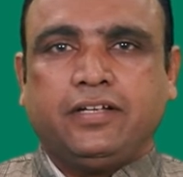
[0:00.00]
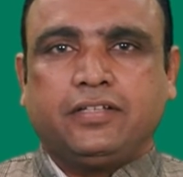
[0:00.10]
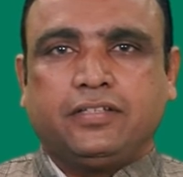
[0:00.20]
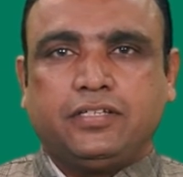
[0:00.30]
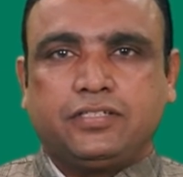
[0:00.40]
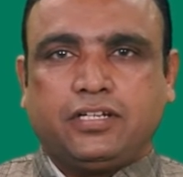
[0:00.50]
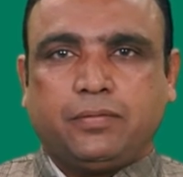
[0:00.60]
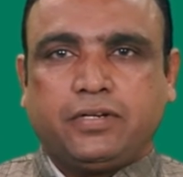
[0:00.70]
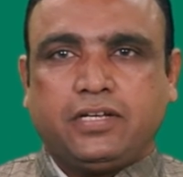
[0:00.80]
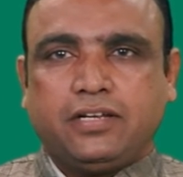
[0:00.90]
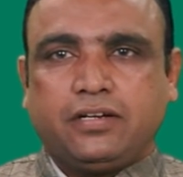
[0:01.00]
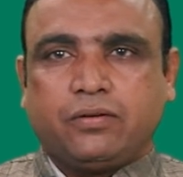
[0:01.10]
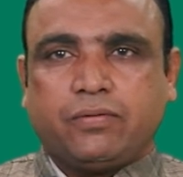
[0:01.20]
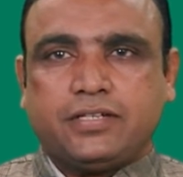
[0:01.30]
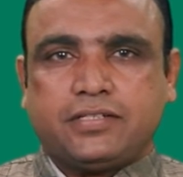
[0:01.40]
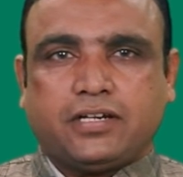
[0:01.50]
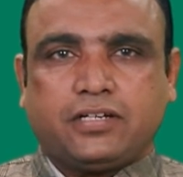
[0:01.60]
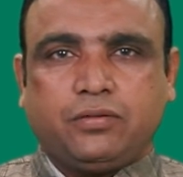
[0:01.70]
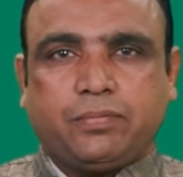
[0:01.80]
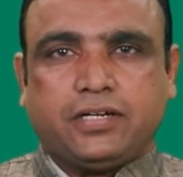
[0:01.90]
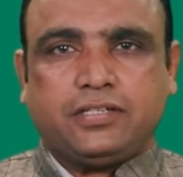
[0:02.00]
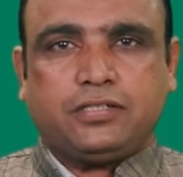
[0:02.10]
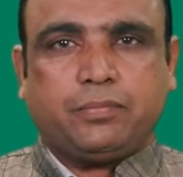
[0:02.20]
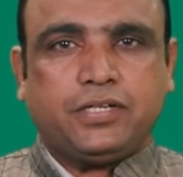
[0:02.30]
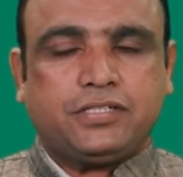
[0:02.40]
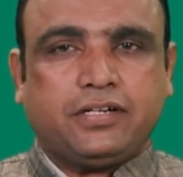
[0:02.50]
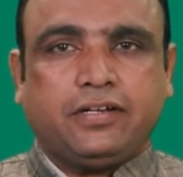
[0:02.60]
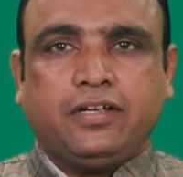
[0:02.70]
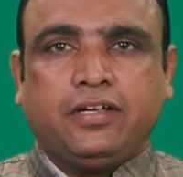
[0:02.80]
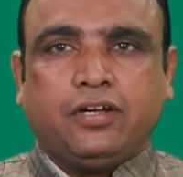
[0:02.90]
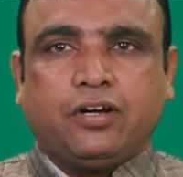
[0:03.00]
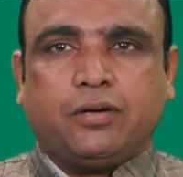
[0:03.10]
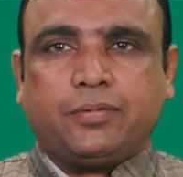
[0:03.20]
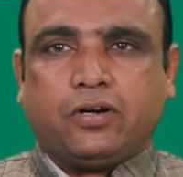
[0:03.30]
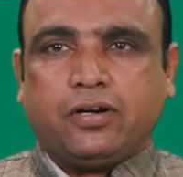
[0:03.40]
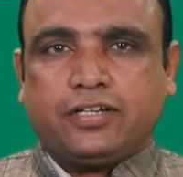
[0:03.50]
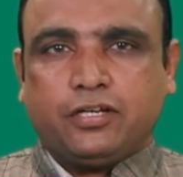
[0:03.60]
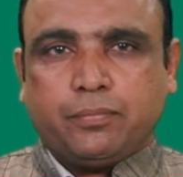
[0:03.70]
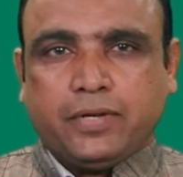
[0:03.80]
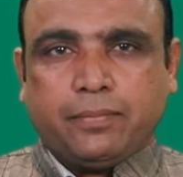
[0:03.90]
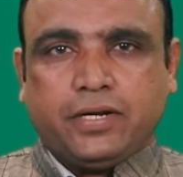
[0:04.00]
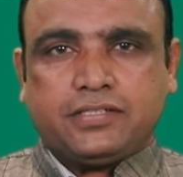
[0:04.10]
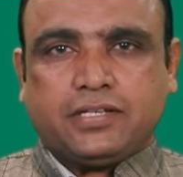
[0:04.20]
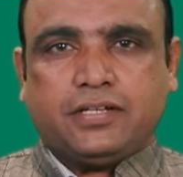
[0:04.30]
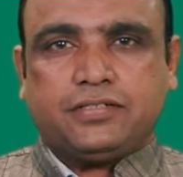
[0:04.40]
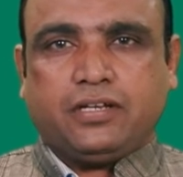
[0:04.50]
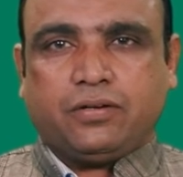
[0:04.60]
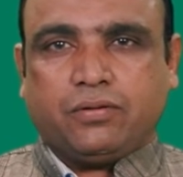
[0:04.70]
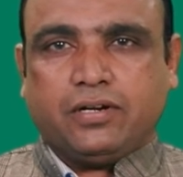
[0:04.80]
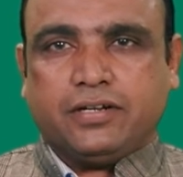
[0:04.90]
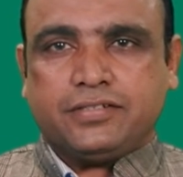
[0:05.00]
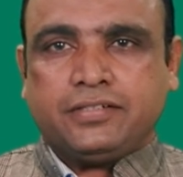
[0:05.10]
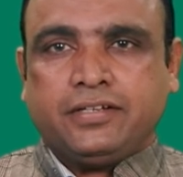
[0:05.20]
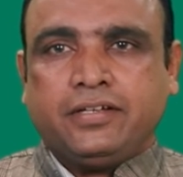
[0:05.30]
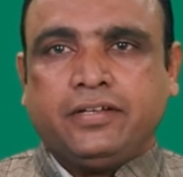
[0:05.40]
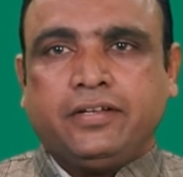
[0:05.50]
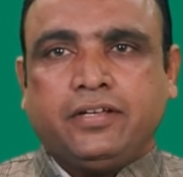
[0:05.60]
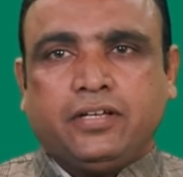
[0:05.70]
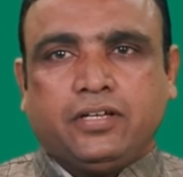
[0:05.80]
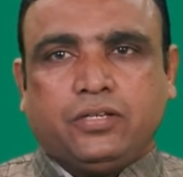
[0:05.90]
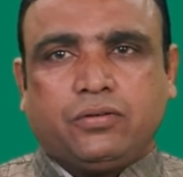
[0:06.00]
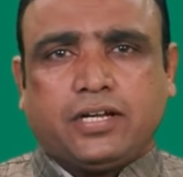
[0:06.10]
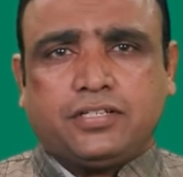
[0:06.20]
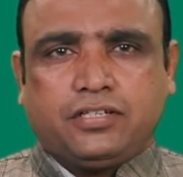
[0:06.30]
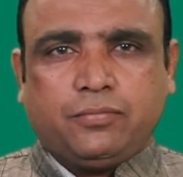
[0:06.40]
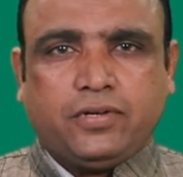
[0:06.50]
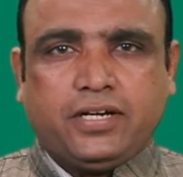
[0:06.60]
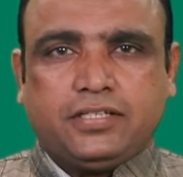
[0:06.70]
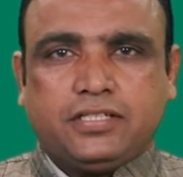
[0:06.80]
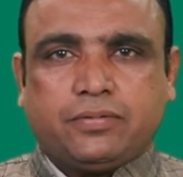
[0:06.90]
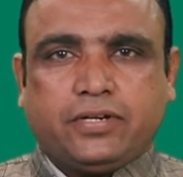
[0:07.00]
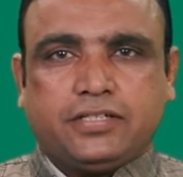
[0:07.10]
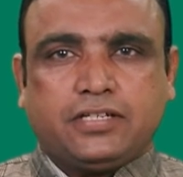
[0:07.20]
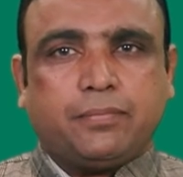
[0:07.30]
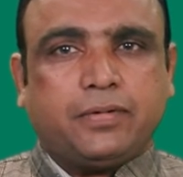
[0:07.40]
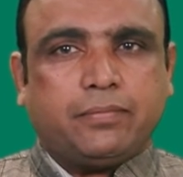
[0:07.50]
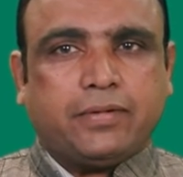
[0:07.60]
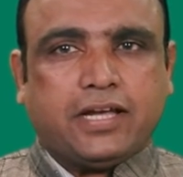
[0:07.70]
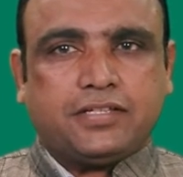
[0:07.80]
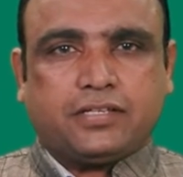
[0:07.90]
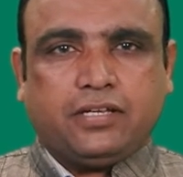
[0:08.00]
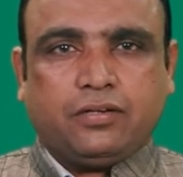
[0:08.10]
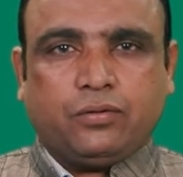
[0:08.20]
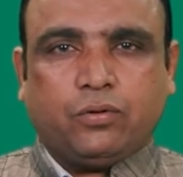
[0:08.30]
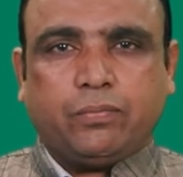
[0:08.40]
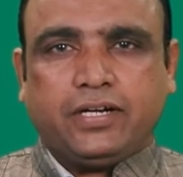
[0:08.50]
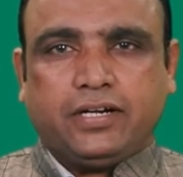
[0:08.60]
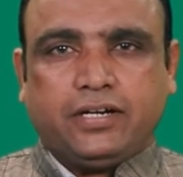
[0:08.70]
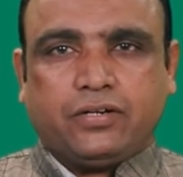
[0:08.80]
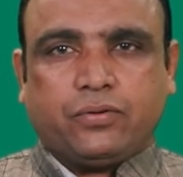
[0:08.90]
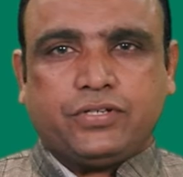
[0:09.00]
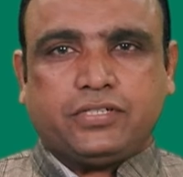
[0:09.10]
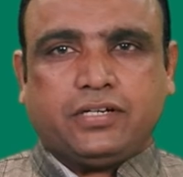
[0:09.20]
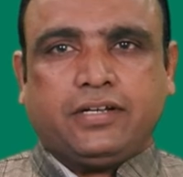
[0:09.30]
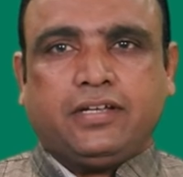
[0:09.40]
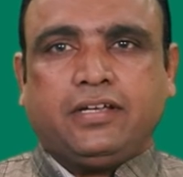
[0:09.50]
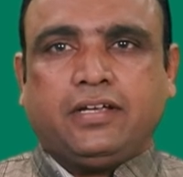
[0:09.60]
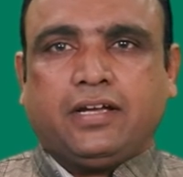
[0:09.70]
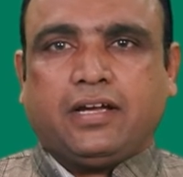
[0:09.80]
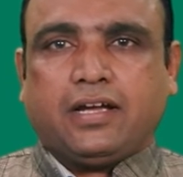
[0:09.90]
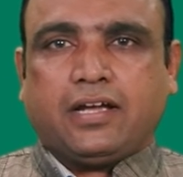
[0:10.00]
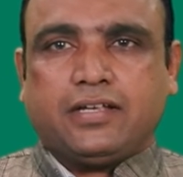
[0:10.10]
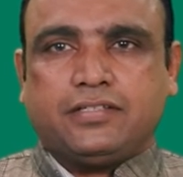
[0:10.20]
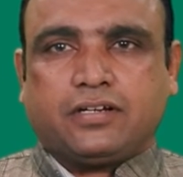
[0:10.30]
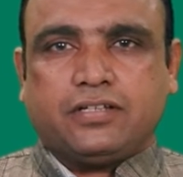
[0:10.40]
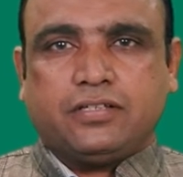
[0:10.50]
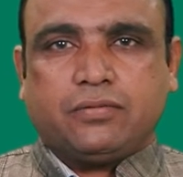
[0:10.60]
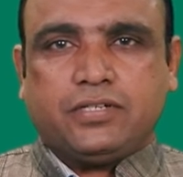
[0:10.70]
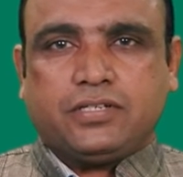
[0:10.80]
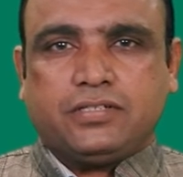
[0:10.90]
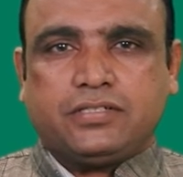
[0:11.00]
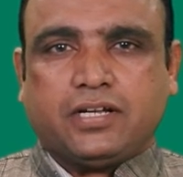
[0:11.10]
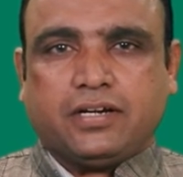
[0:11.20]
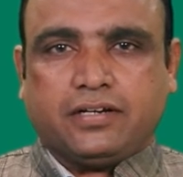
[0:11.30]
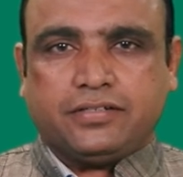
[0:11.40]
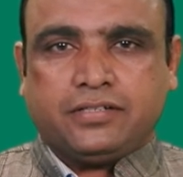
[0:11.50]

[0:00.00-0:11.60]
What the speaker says: This step really requires active participation of all team members and stakeholders. You can stimulate this, for example, by asking open-ended questions as a conversation starter.